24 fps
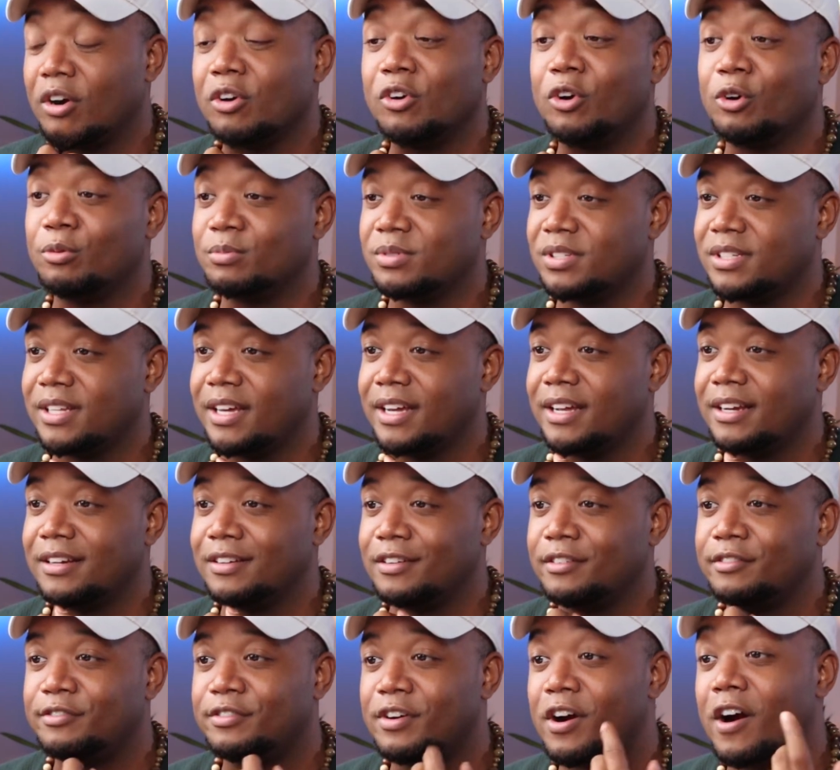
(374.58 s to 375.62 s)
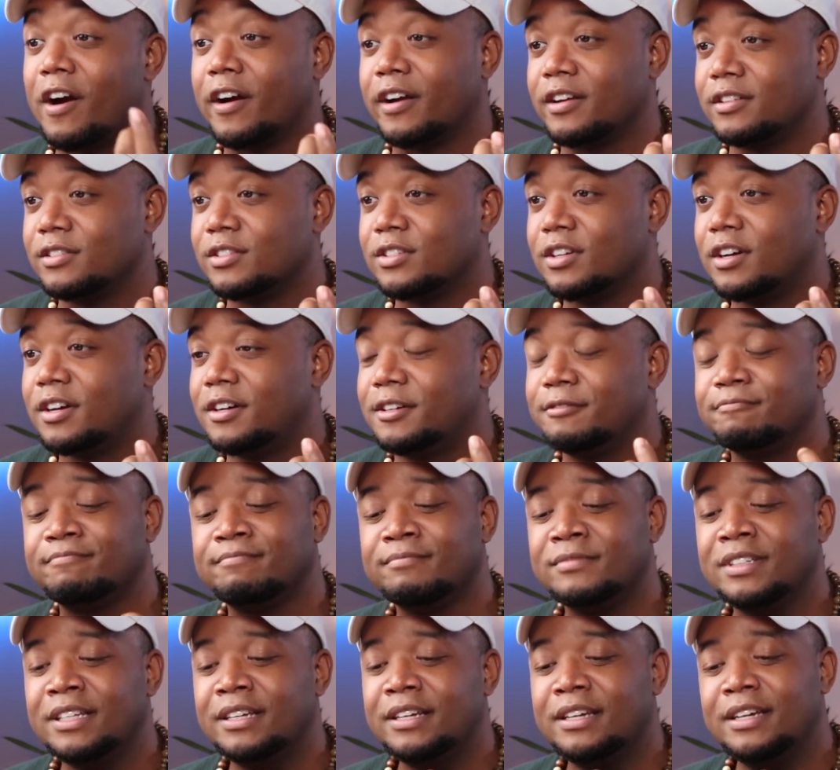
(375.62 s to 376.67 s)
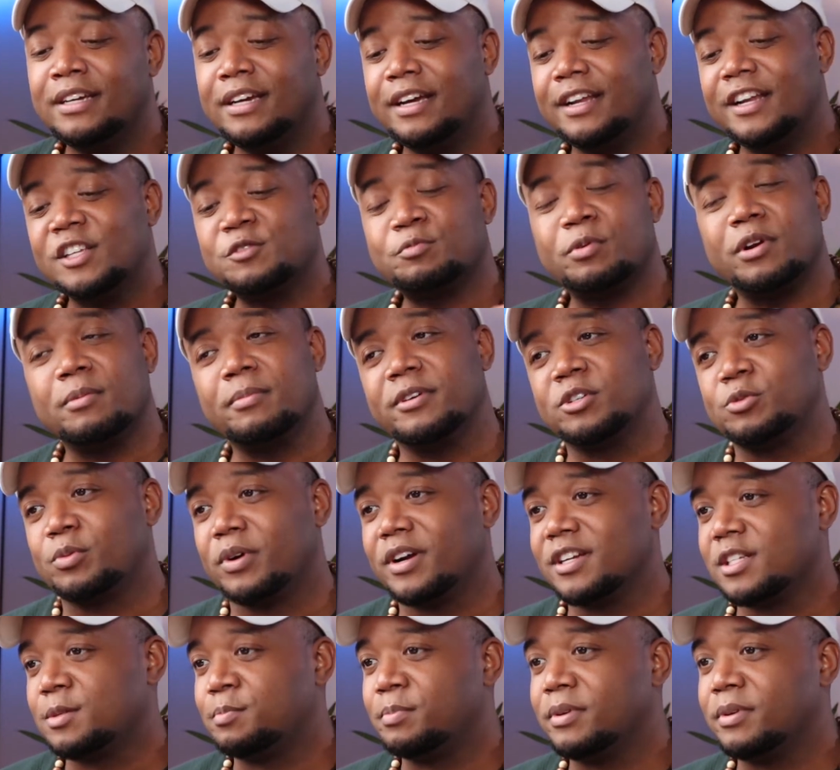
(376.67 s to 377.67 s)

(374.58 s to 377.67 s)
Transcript: her home state of Arkansas. And that's pretty much where I